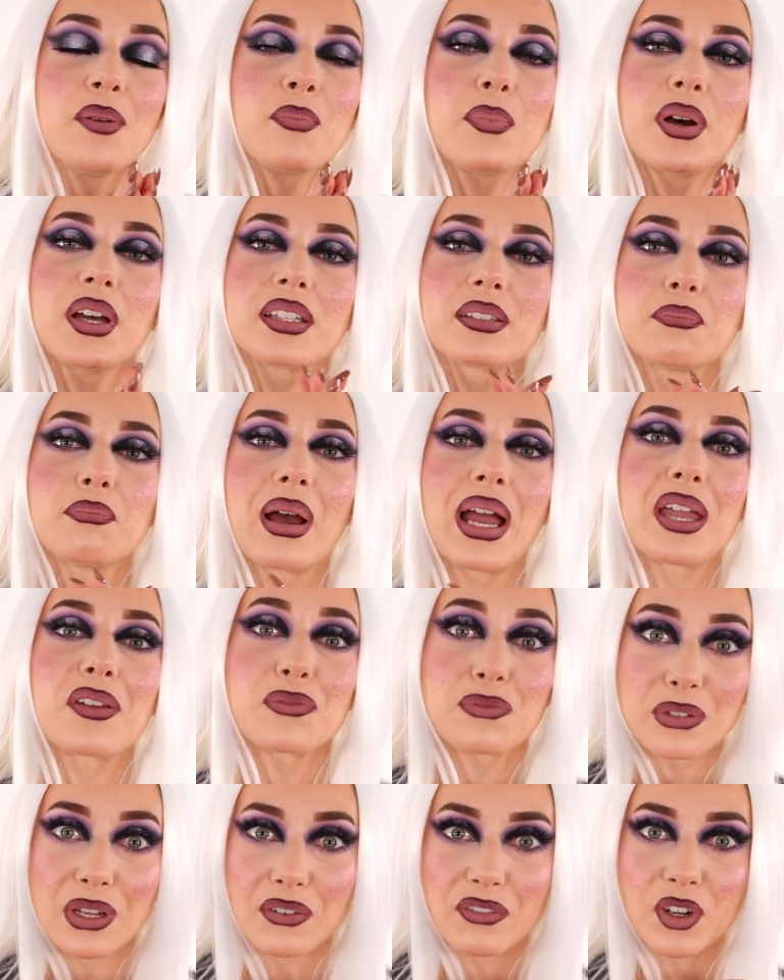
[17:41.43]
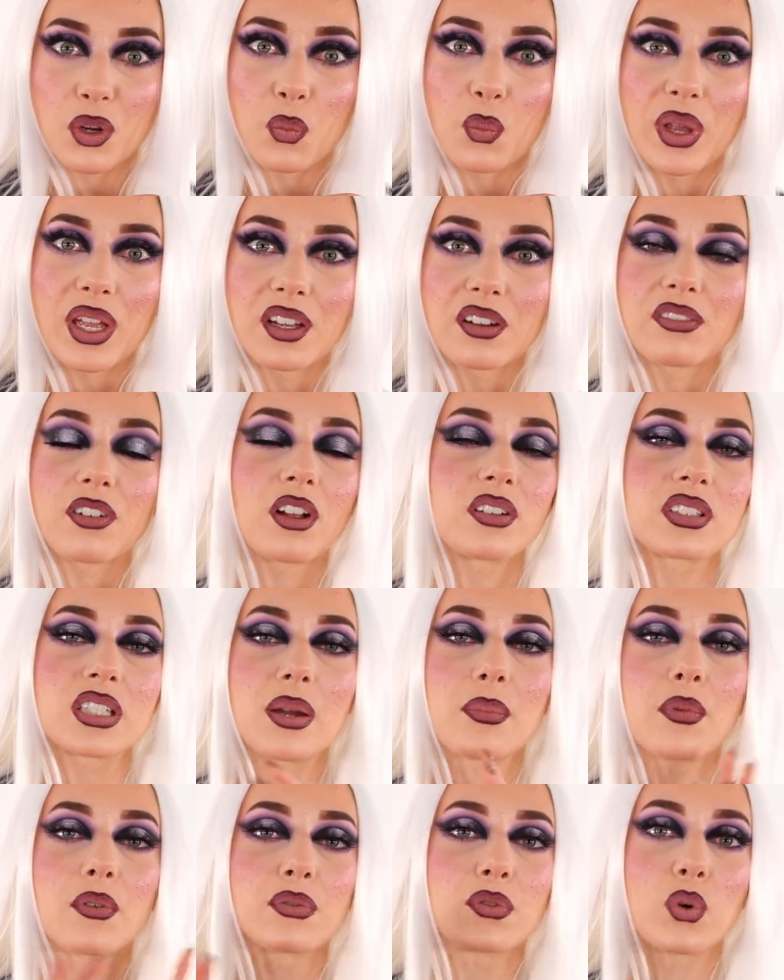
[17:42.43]
But my favorite wig of all
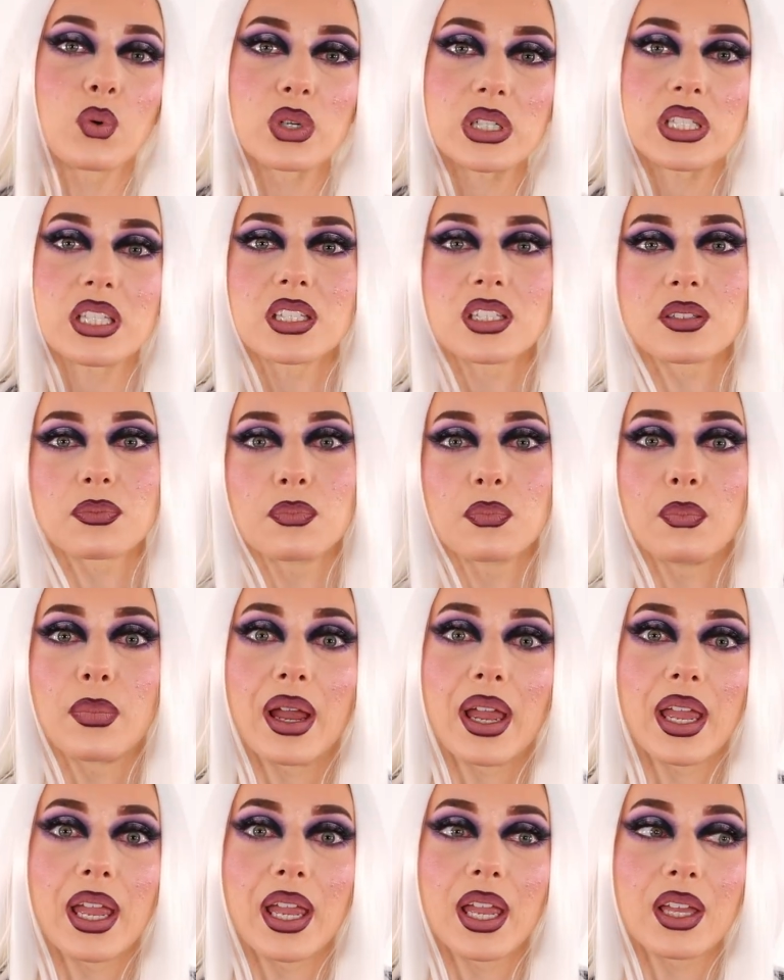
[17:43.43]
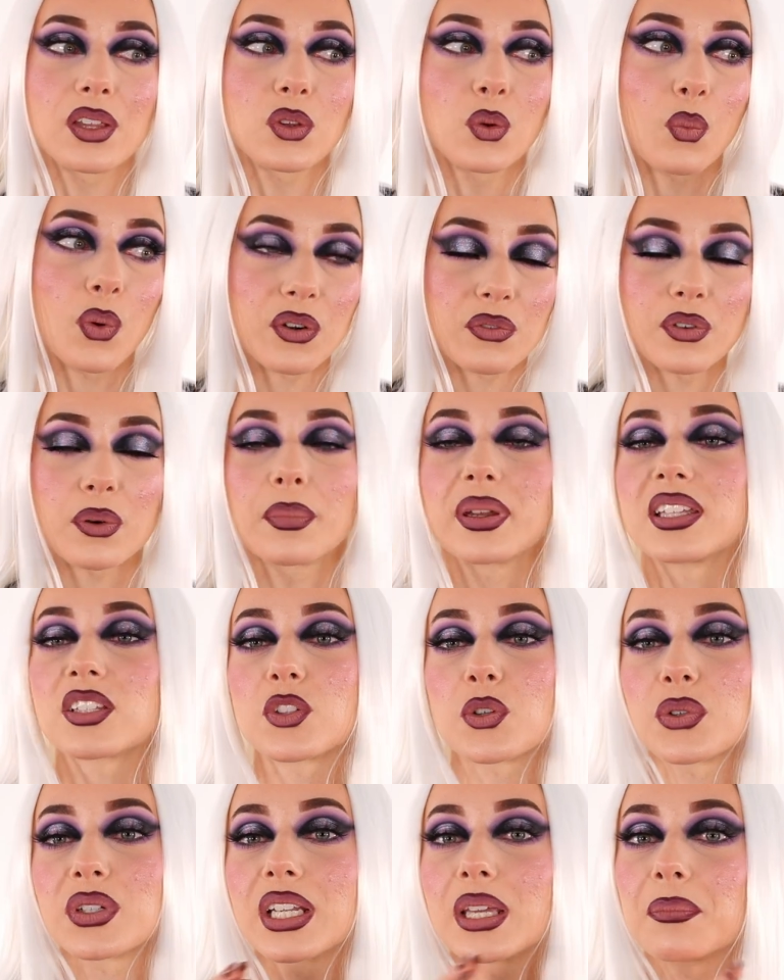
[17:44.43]
time, of course, is the one from
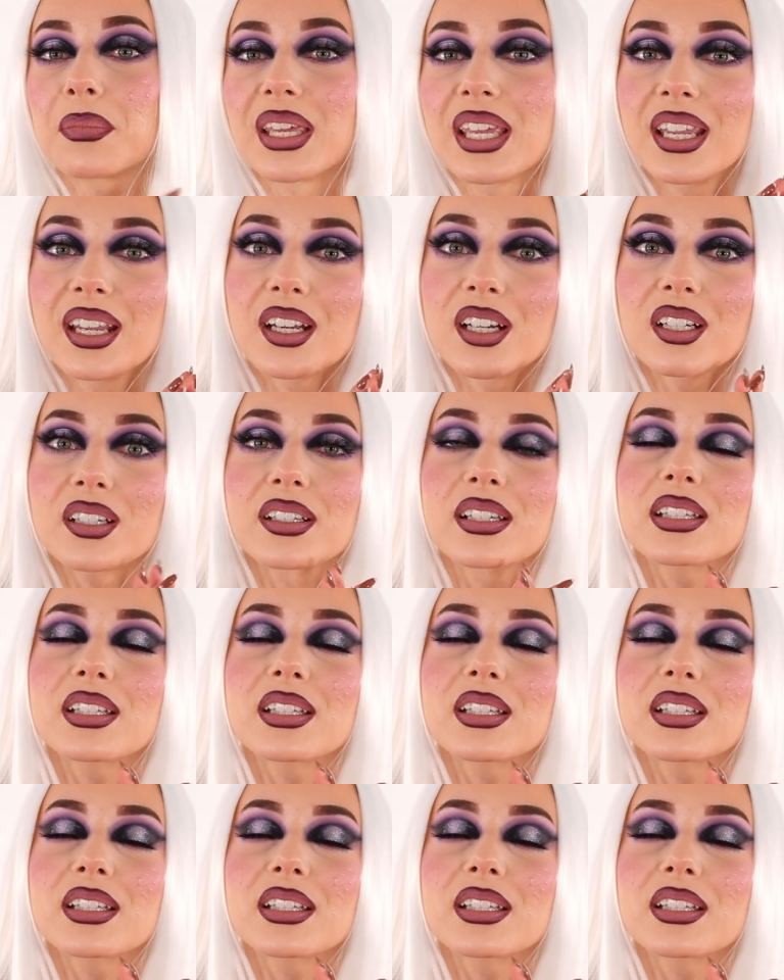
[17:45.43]
insert name here.